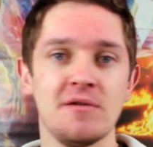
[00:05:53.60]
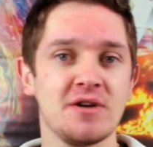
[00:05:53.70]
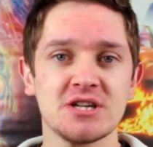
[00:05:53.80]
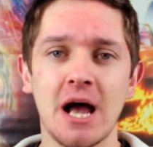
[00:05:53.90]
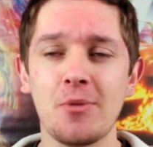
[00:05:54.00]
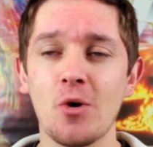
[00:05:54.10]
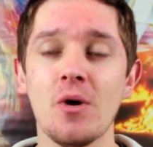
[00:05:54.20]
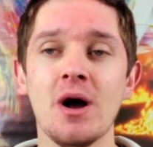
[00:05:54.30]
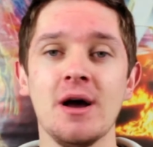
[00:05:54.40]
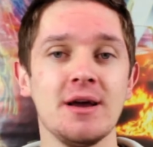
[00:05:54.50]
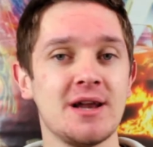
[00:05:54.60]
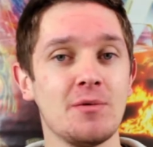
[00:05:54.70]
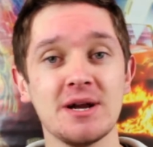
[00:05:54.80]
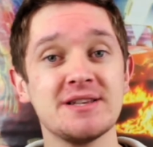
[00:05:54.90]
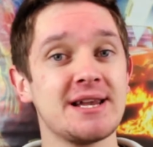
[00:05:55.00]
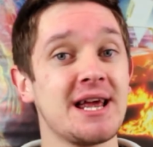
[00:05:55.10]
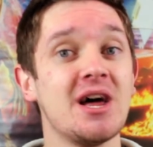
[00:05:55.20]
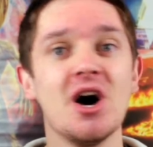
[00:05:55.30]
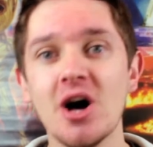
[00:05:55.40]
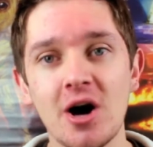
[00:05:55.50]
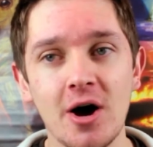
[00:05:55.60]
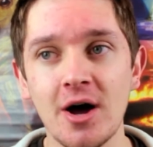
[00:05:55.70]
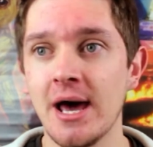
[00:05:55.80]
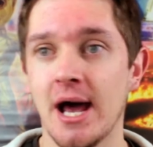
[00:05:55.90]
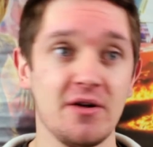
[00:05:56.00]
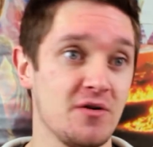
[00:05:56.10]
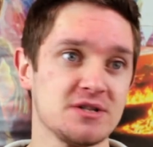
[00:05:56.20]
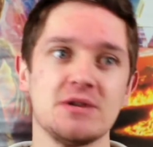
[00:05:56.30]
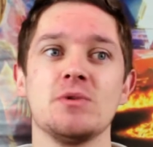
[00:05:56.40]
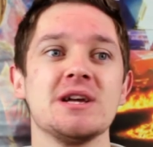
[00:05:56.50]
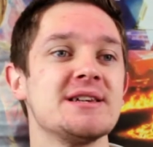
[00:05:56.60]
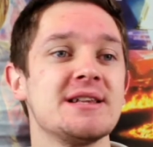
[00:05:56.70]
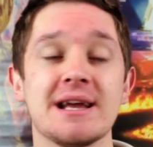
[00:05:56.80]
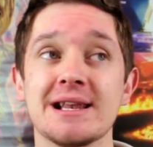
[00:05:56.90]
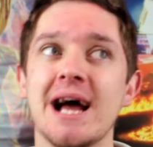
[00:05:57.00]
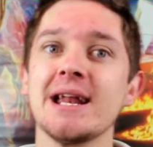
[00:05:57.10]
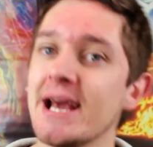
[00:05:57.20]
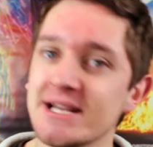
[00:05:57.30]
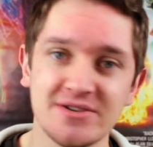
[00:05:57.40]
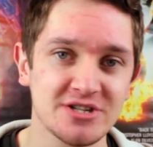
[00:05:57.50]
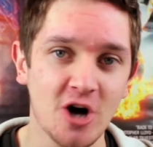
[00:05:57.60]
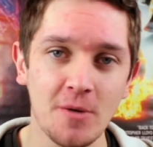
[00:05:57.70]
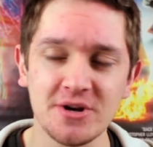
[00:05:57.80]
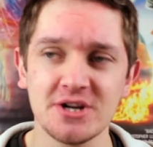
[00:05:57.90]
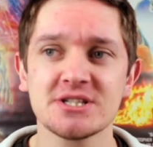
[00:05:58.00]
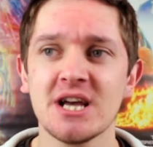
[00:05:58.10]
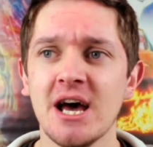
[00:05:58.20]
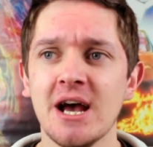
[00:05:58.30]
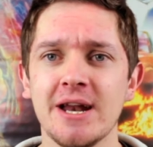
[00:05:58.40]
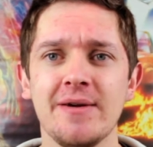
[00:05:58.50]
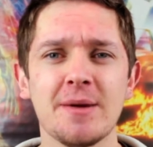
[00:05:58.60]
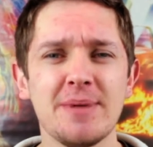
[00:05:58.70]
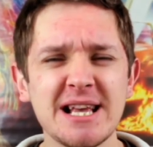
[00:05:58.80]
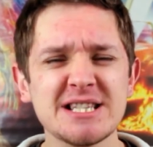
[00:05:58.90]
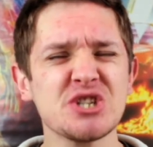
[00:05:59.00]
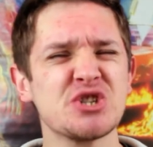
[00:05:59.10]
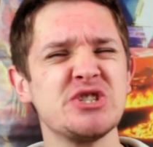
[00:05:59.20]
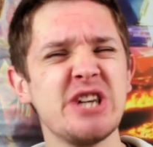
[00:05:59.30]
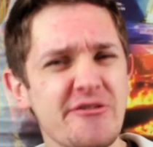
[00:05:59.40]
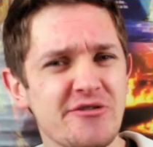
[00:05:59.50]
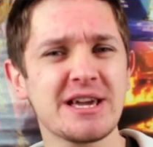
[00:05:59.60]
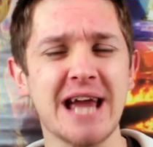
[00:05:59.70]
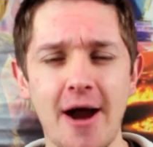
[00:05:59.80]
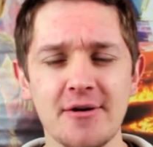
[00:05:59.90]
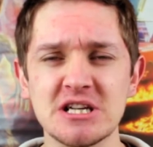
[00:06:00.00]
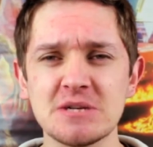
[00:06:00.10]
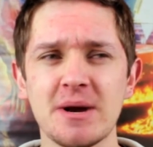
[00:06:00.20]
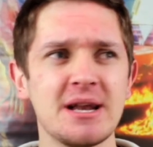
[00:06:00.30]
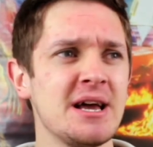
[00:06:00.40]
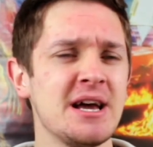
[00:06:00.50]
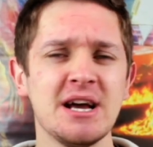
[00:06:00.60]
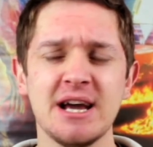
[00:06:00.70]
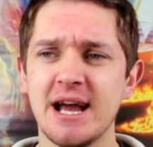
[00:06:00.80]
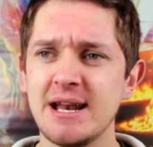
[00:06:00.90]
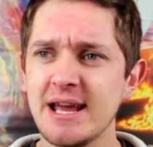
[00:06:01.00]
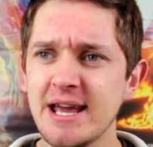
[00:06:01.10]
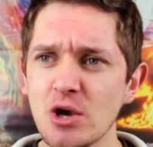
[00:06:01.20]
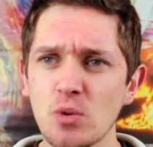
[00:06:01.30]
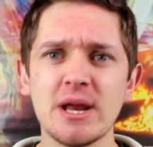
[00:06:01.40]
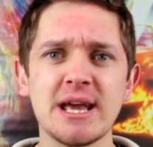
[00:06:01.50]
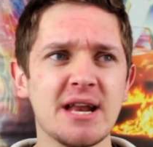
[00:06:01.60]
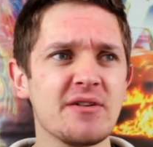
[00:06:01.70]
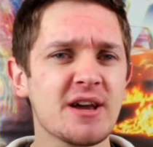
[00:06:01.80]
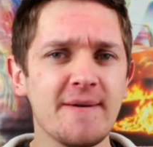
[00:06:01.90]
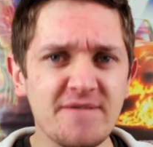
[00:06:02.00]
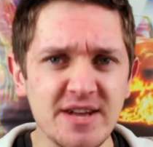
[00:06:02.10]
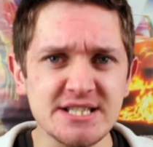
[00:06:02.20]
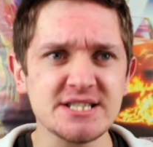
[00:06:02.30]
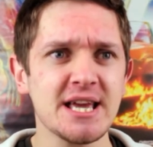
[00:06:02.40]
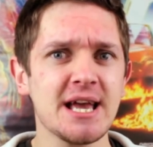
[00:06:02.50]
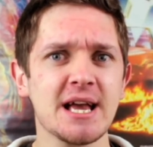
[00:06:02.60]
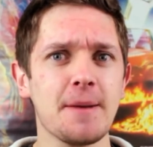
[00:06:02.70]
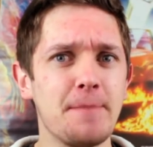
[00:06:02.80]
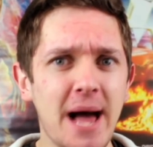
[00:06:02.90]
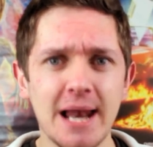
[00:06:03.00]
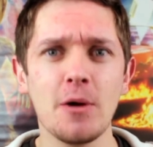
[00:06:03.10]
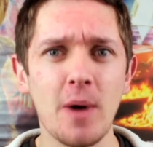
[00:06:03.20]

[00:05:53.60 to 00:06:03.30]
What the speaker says: For example, you know, what he did in Her, and of course then what he did in Gladiator as Commodus. And he can play such different characters, but in equally kind of convincing and compelling